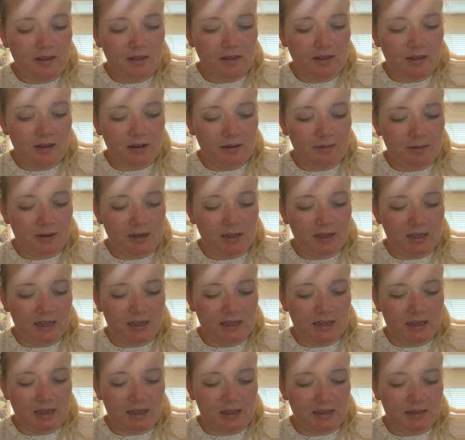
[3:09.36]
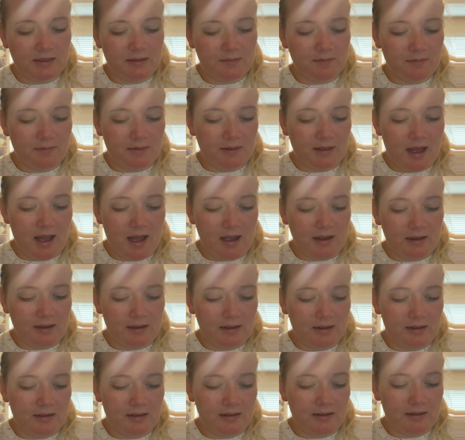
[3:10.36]
then I'm going to need to get some black.
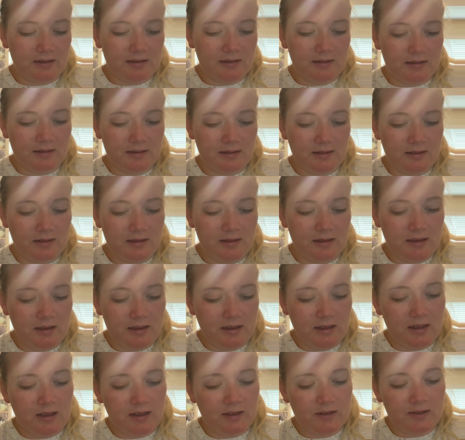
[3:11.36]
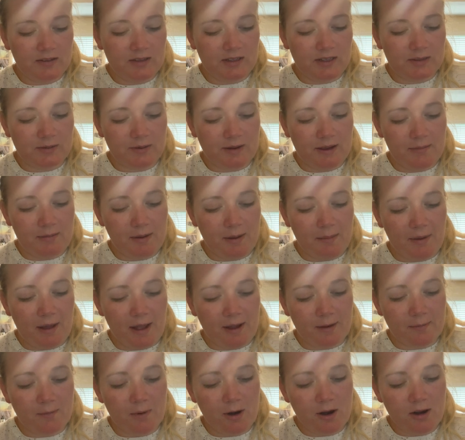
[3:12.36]
So that's why I have my
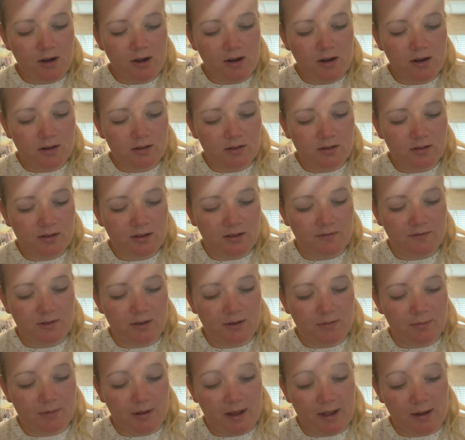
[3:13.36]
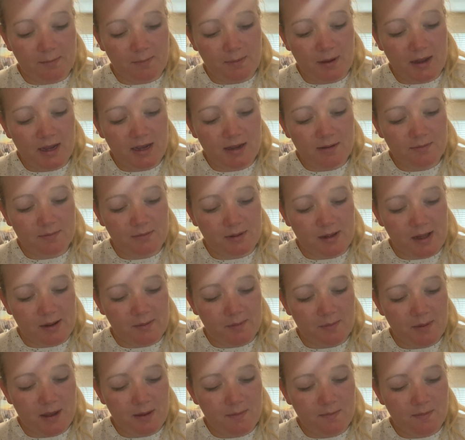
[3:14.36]
black marker. If you have black paint, black
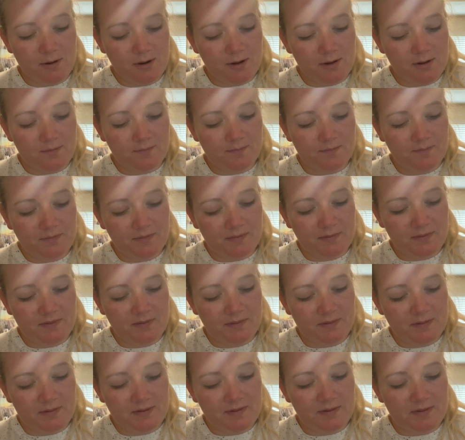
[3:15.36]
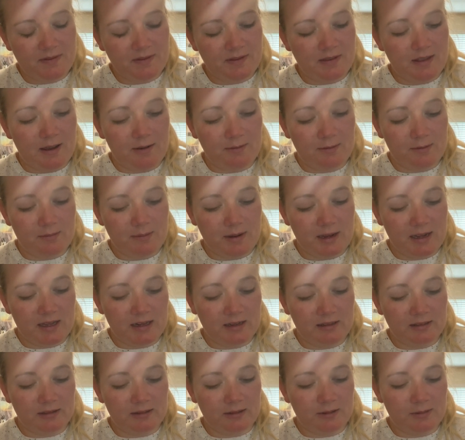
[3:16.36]
paper, that would make it
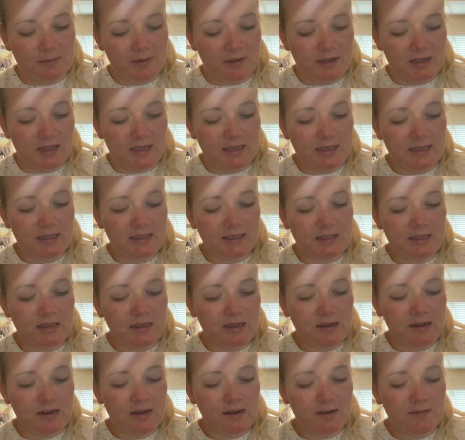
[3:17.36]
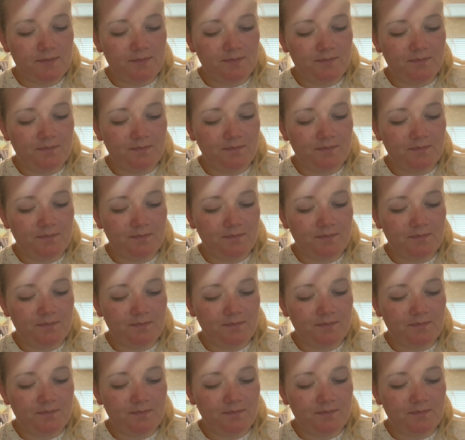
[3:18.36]
a little bit easier.